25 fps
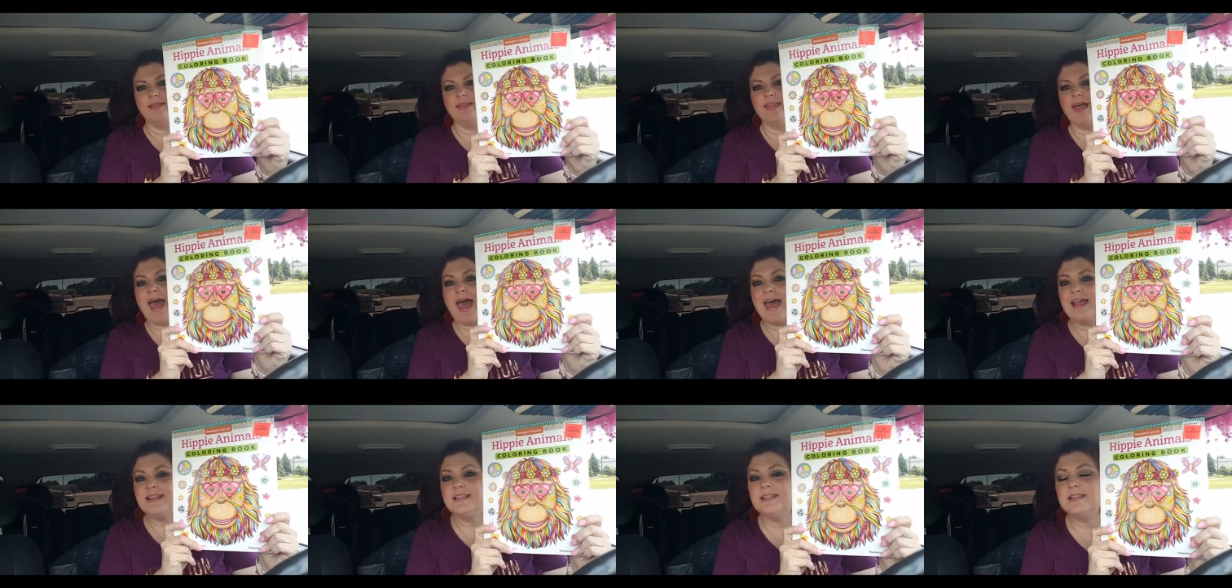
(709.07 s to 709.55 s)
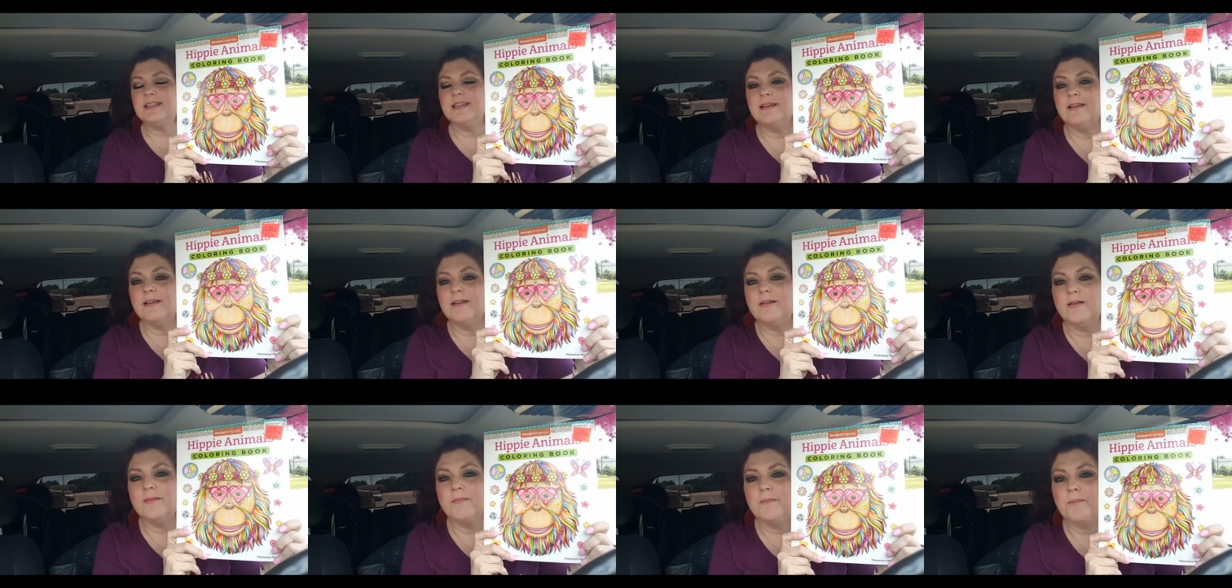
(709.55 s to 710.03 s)
That's
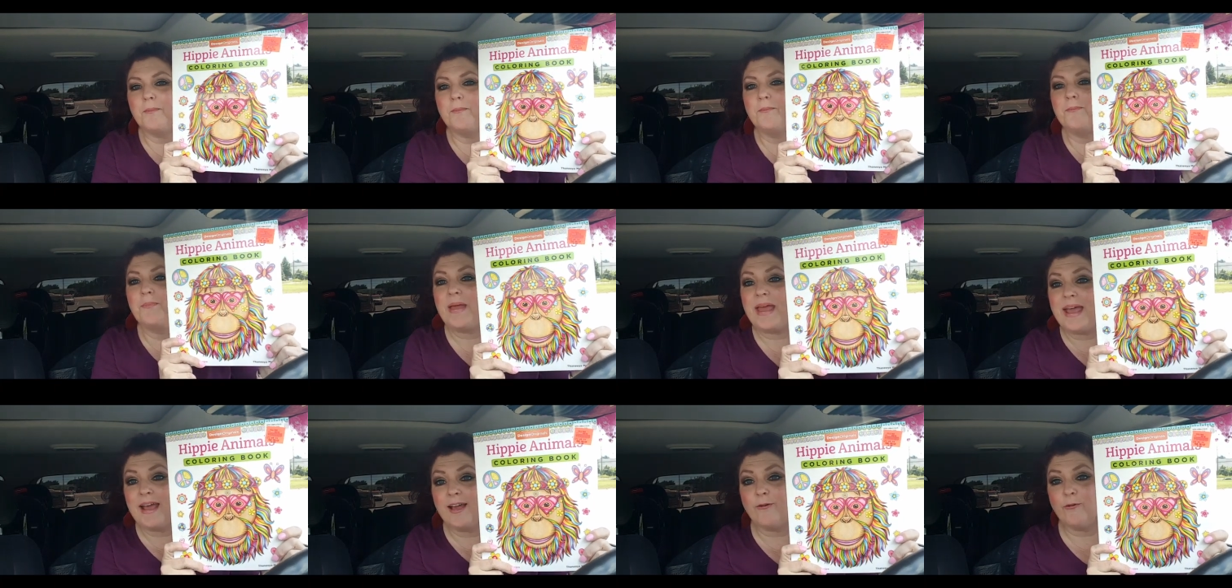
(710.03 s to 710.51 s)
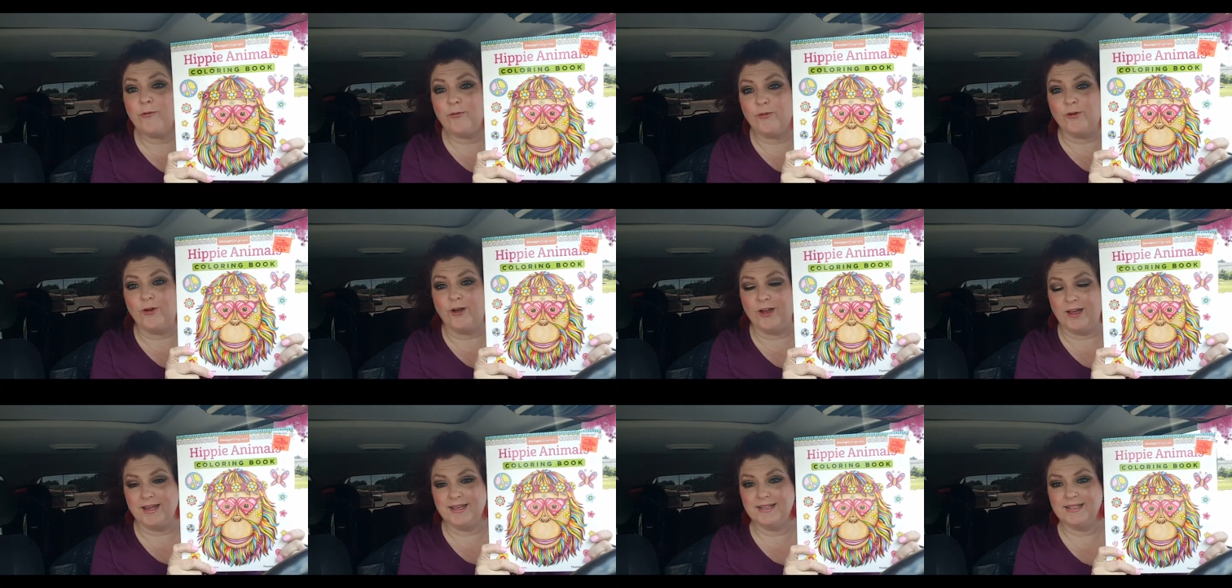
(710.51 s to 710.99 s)

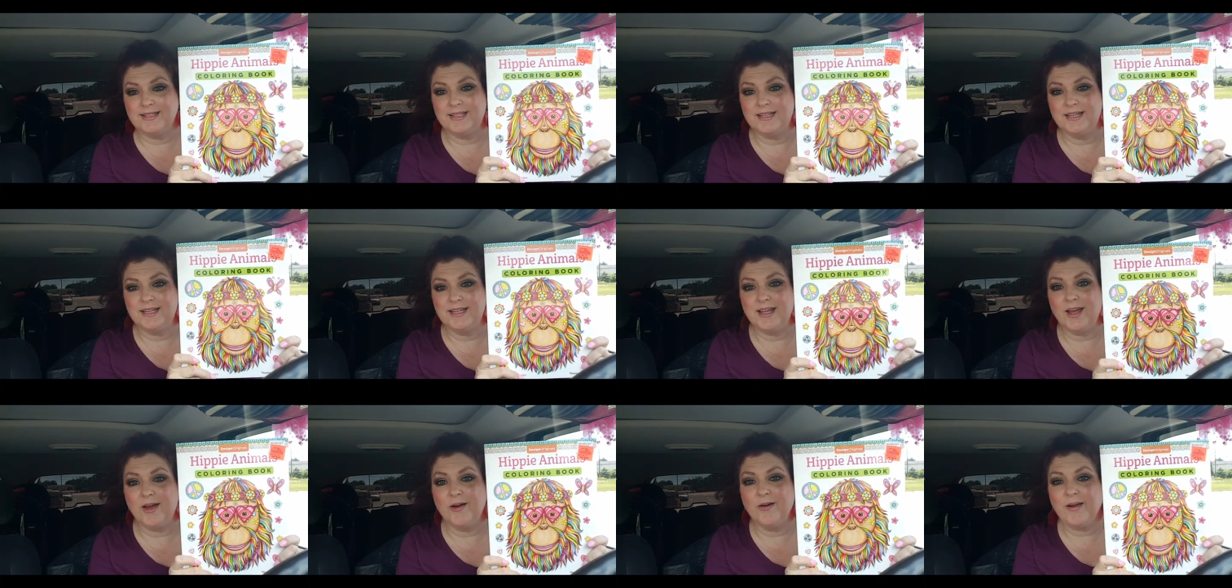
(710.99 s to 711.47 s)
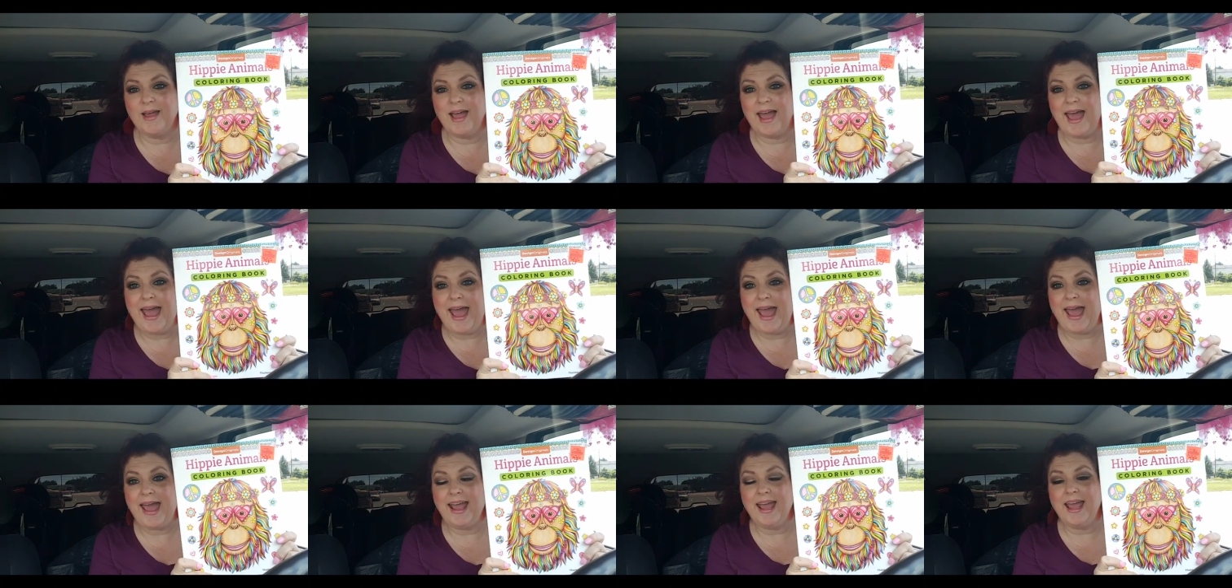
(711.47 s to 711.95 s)
Bigfoot,
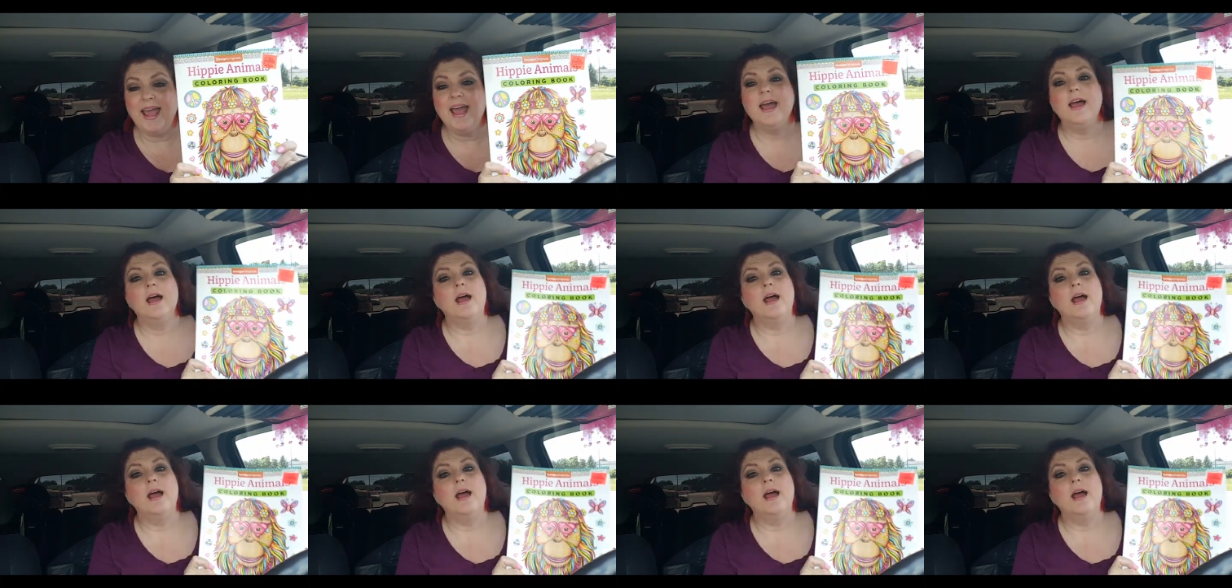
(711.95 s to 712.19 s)
okay?